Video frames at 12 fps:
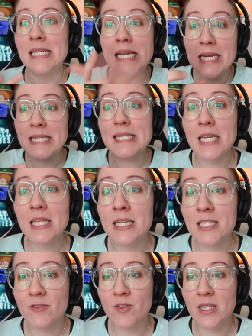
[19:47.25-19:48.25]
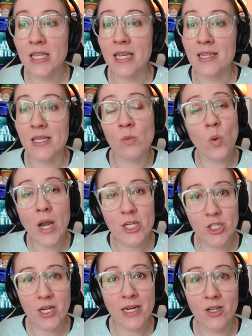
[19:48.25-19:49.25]
needing slightly different things. And why
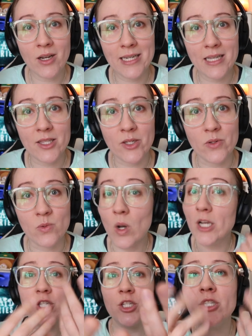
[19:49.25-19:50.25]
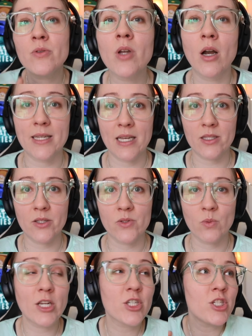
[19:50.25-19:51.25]
should I not get those? Why should you not get
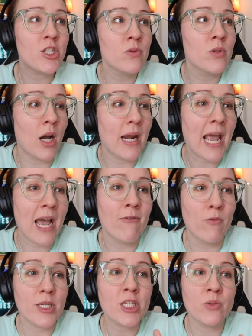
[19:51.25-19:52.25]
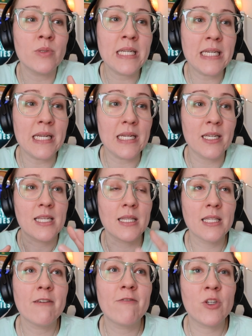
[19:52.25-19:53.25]
those? Why should you not have what you need to
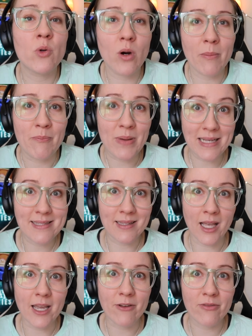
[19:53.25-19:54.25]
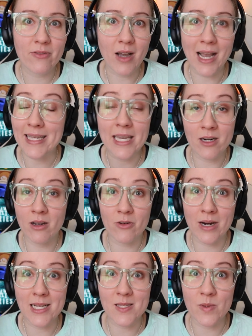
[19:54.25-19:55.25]
live your best life? I cannot
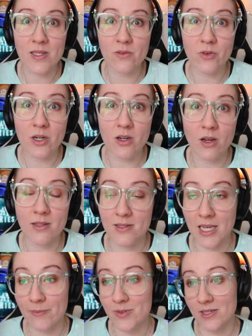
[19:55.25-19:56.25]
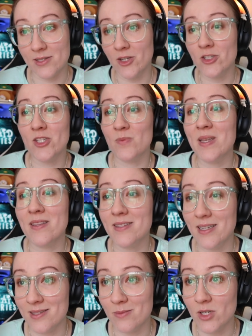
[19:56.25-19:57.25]
grasp this for a concept. This could just be the
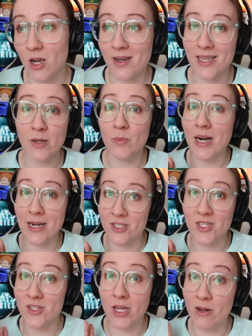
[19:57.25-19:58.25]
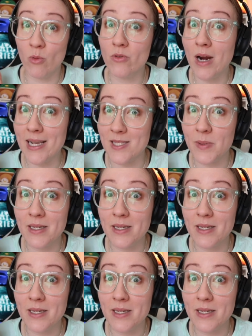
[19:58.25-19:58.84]
TISM talking, but I don't grasp